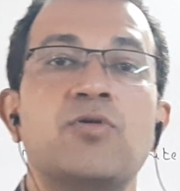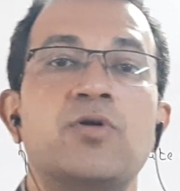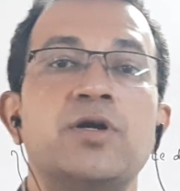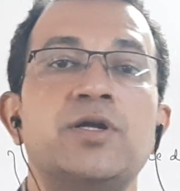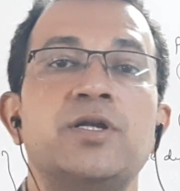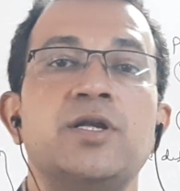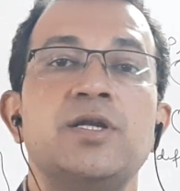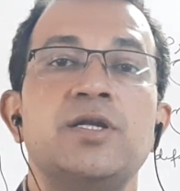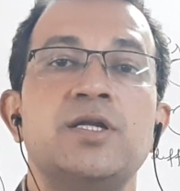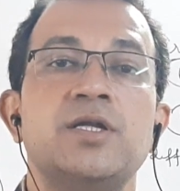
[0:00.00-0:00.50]

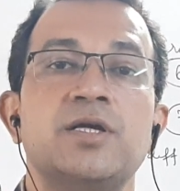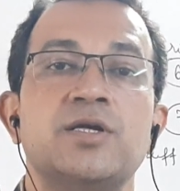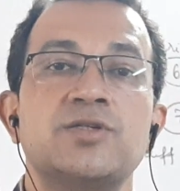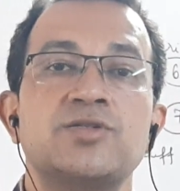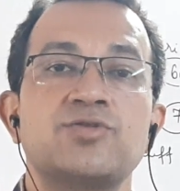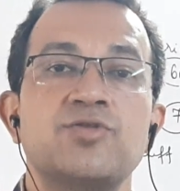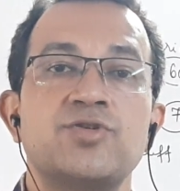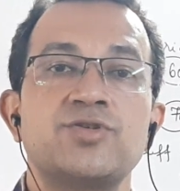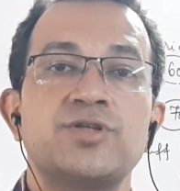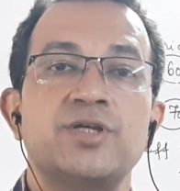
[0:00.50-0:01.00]
quantity
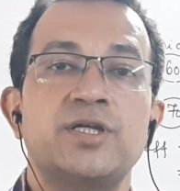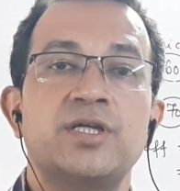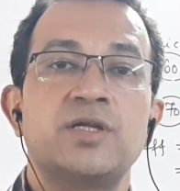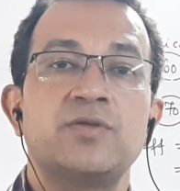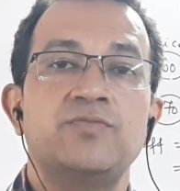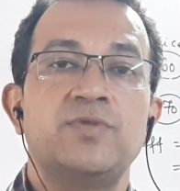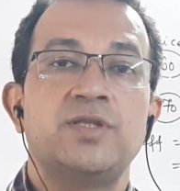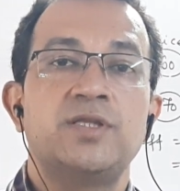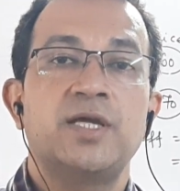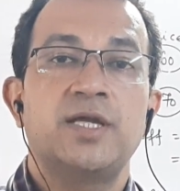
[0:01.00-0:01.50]

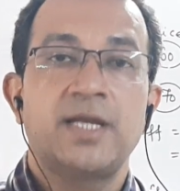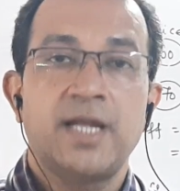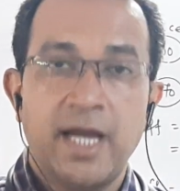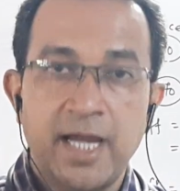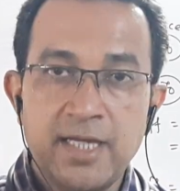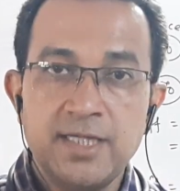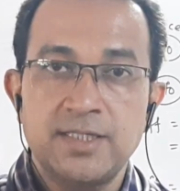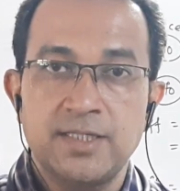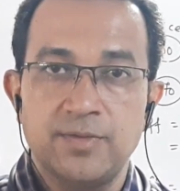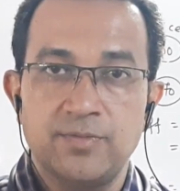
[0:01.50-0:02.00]
associated with an
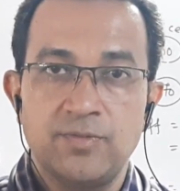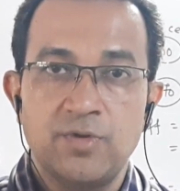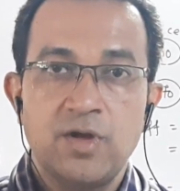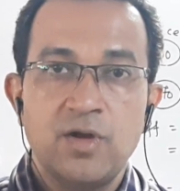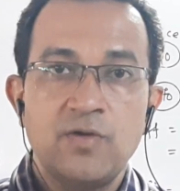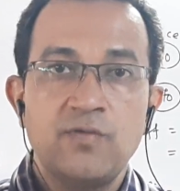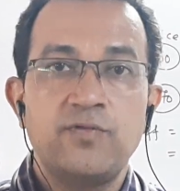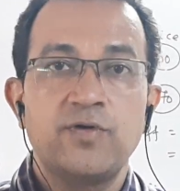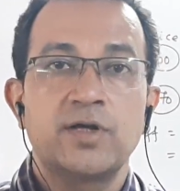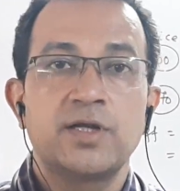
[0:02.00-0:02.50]

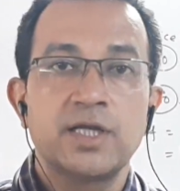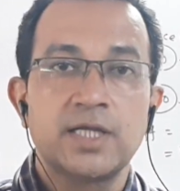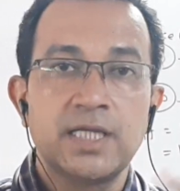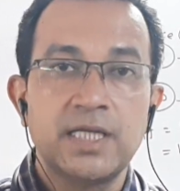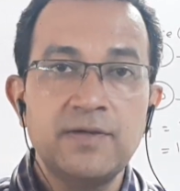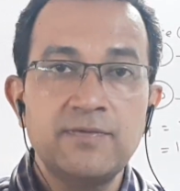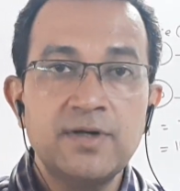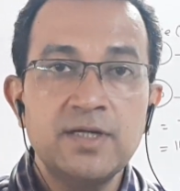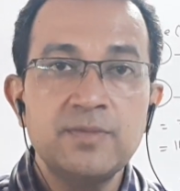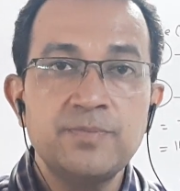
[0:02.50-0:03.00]
item for a
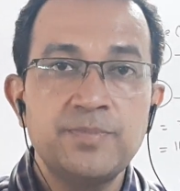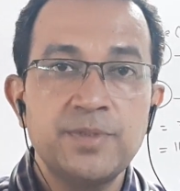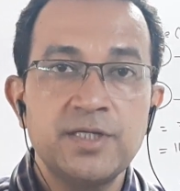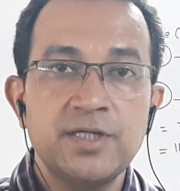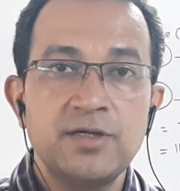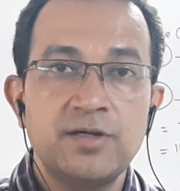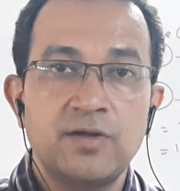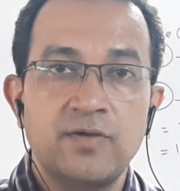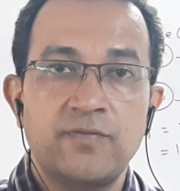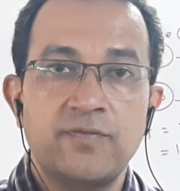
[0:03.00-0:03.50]
given
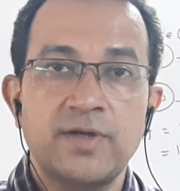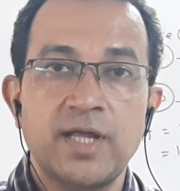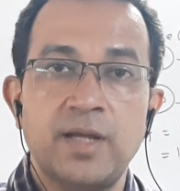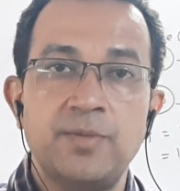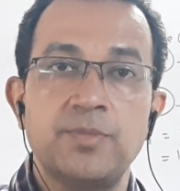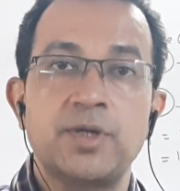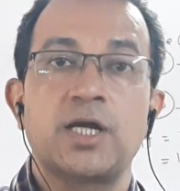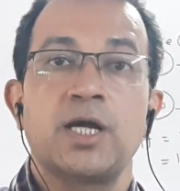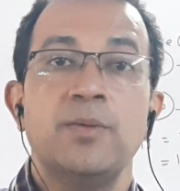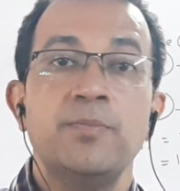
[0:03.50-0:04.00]
period of
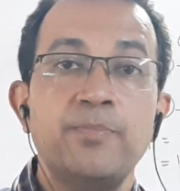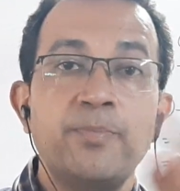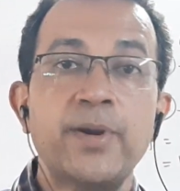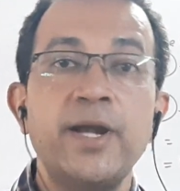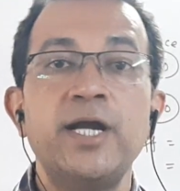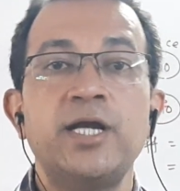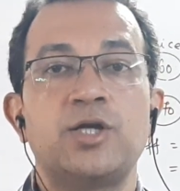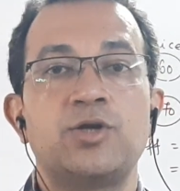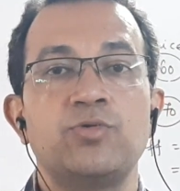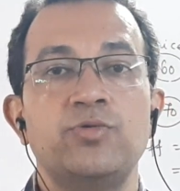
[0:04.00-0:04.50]
time
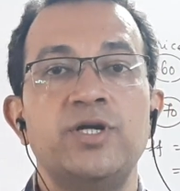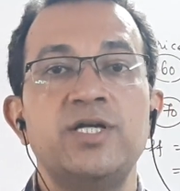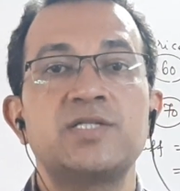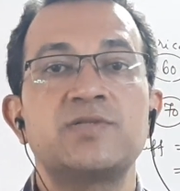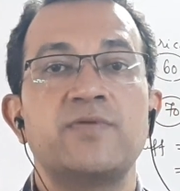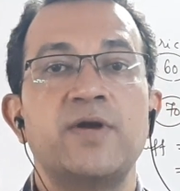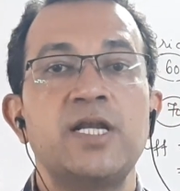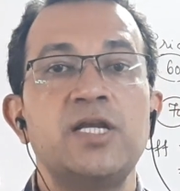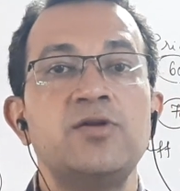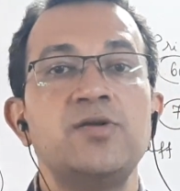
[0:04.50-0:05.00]
compared to its
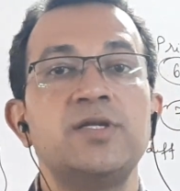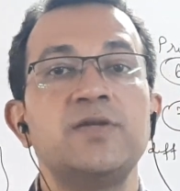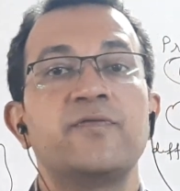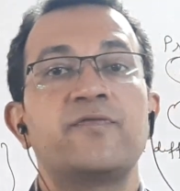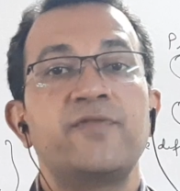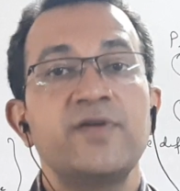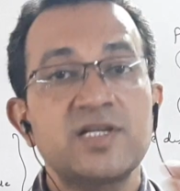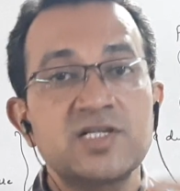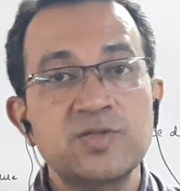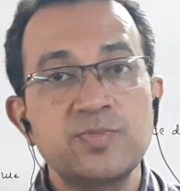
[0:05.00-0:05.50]
value in a
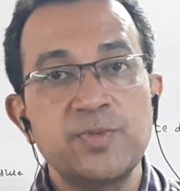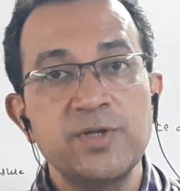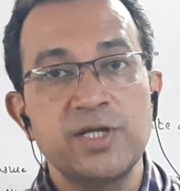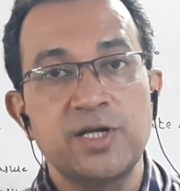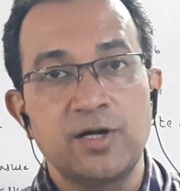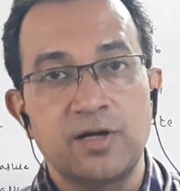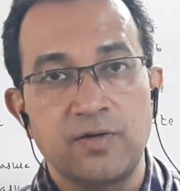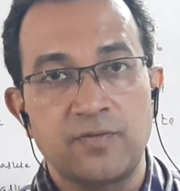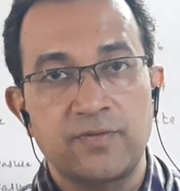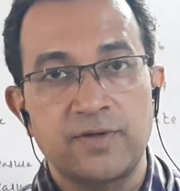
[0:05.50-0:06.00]
fixed
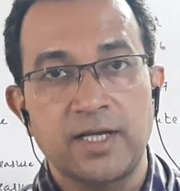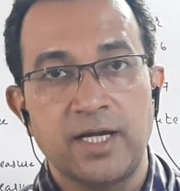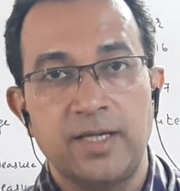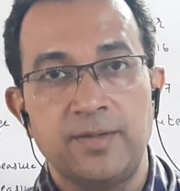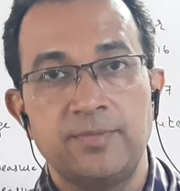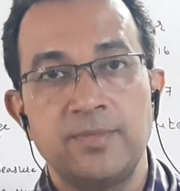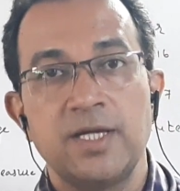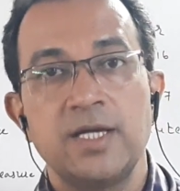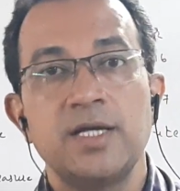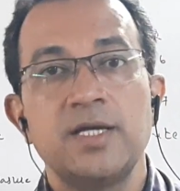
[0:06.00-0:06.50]
period of
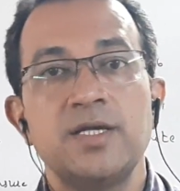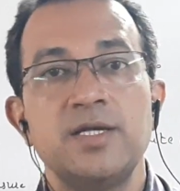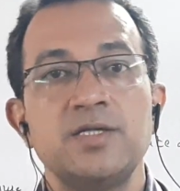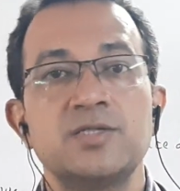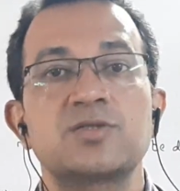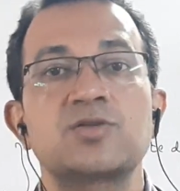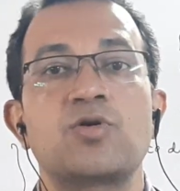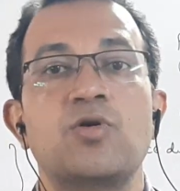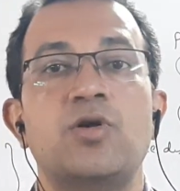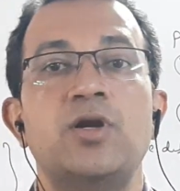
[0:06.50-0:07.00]
time
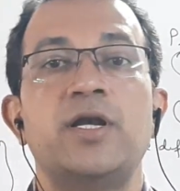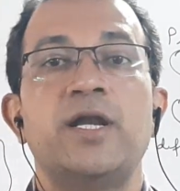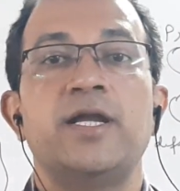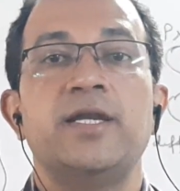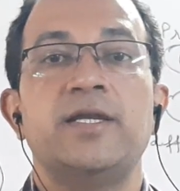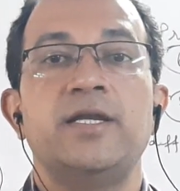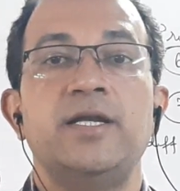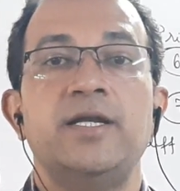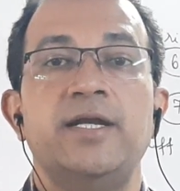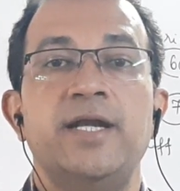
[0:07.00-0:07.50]
is called
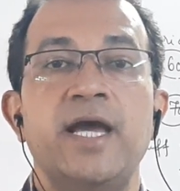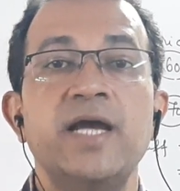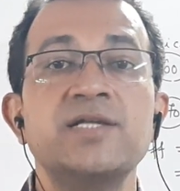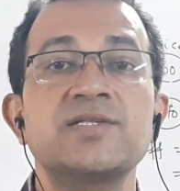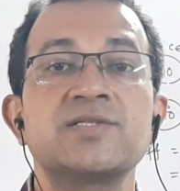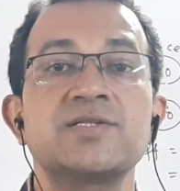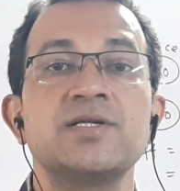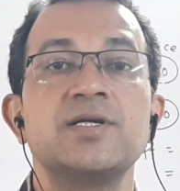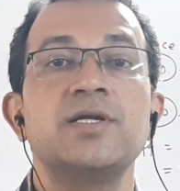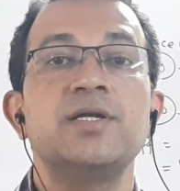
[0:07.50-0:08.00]
an
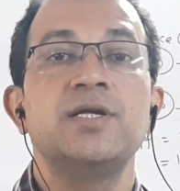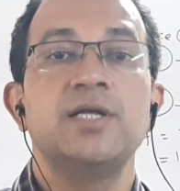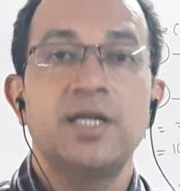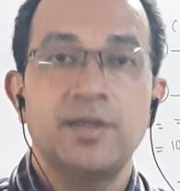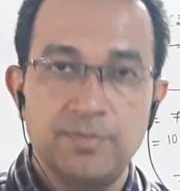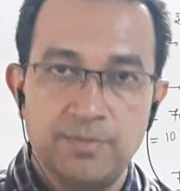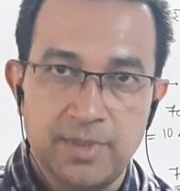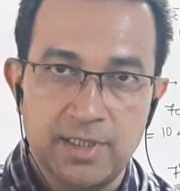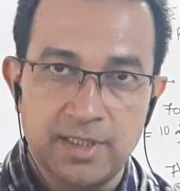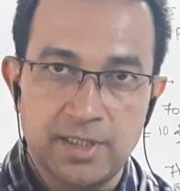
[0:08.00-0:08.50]
index
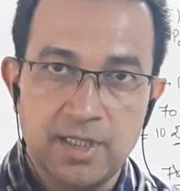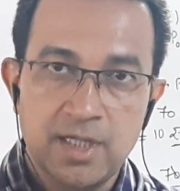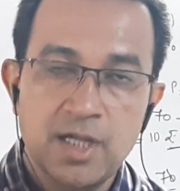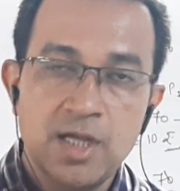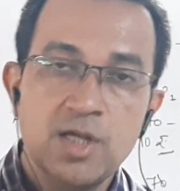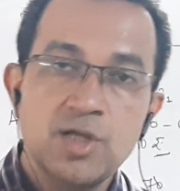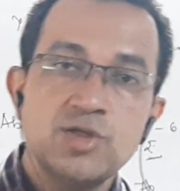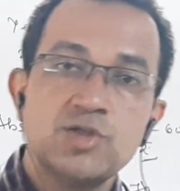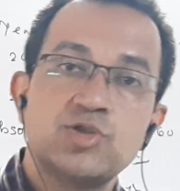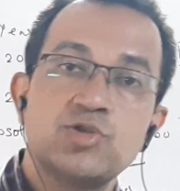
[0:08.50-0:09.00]
number.
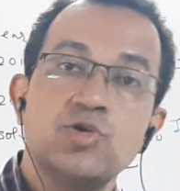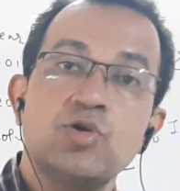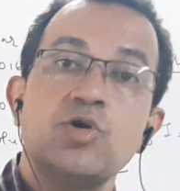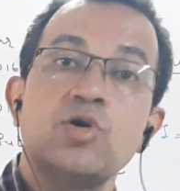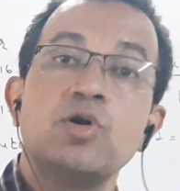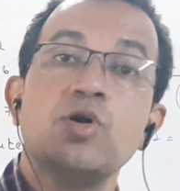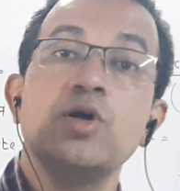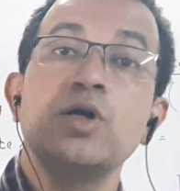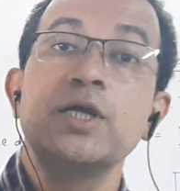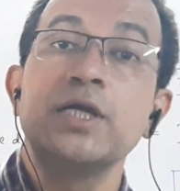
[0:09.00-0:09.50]

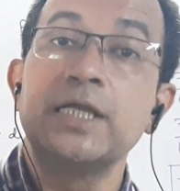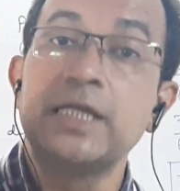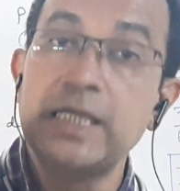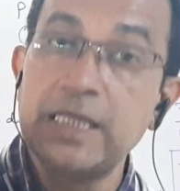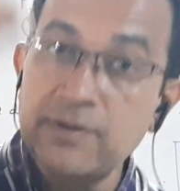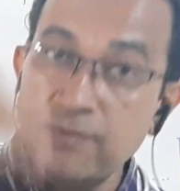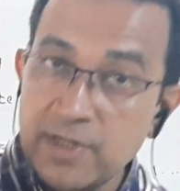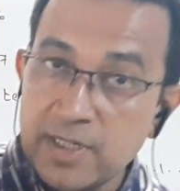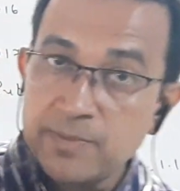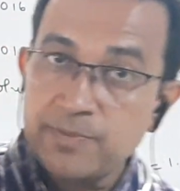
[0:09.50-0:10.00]
So
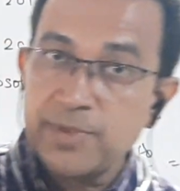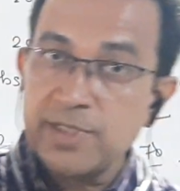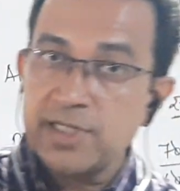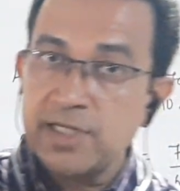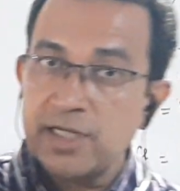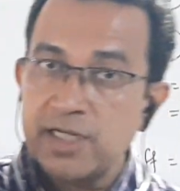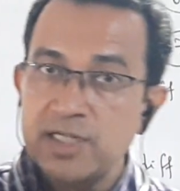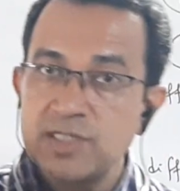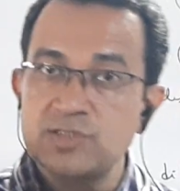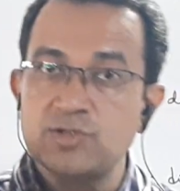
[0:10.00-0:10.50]
given
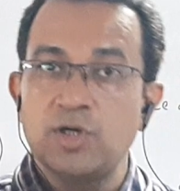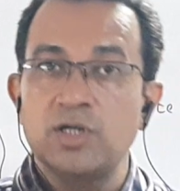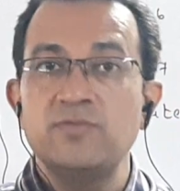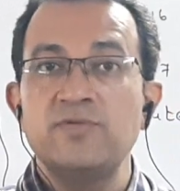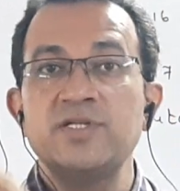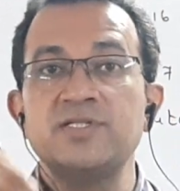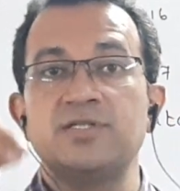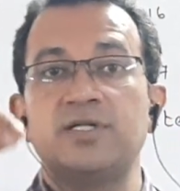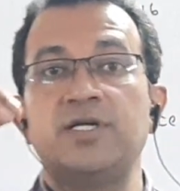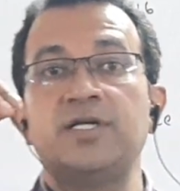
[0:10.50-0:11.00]
period is
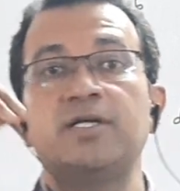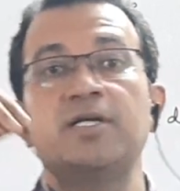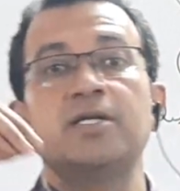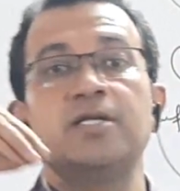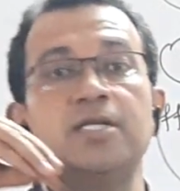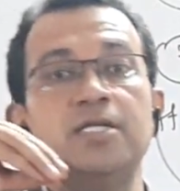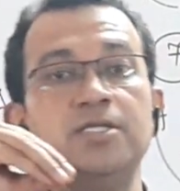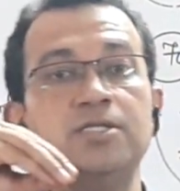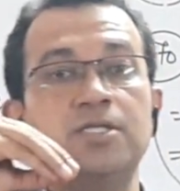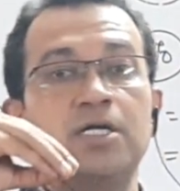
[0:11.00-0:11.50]
always written
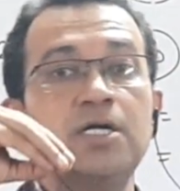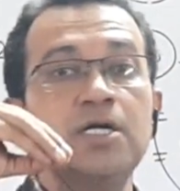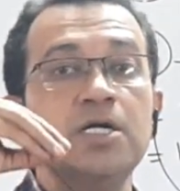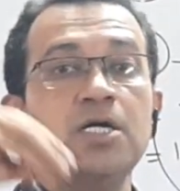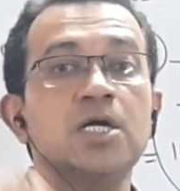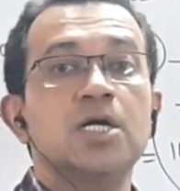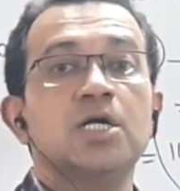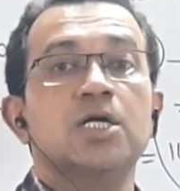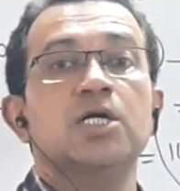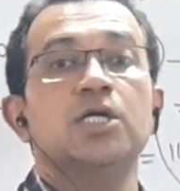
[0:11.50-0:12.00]
in
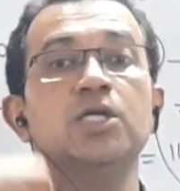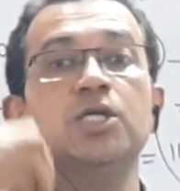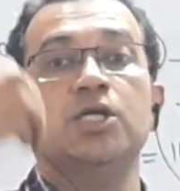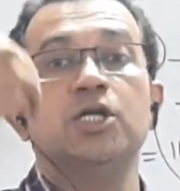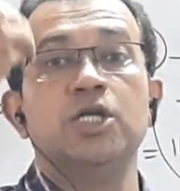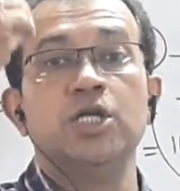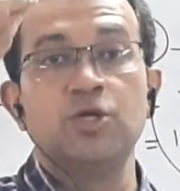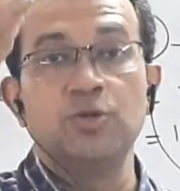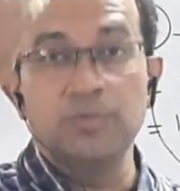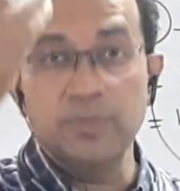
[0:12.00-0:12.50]
the
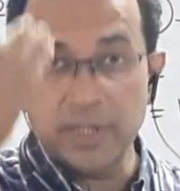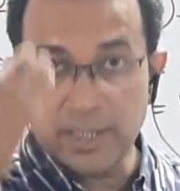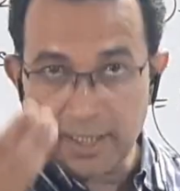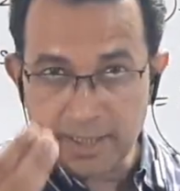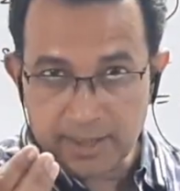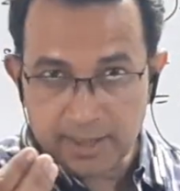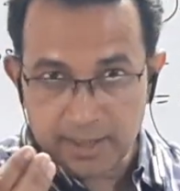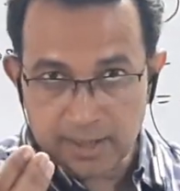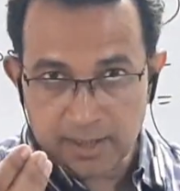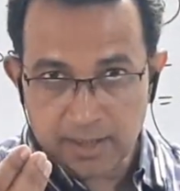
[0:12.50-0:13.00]

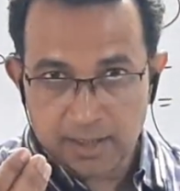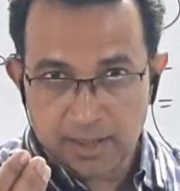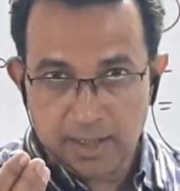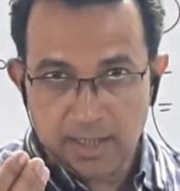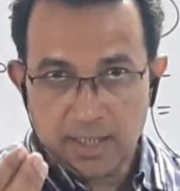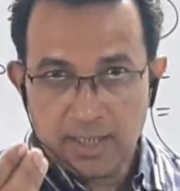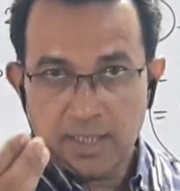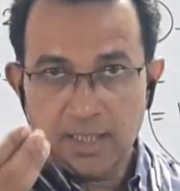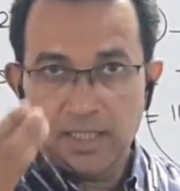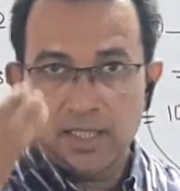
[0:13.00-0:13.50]

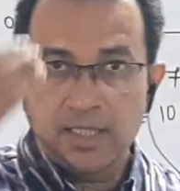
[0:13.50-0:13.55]
numerator.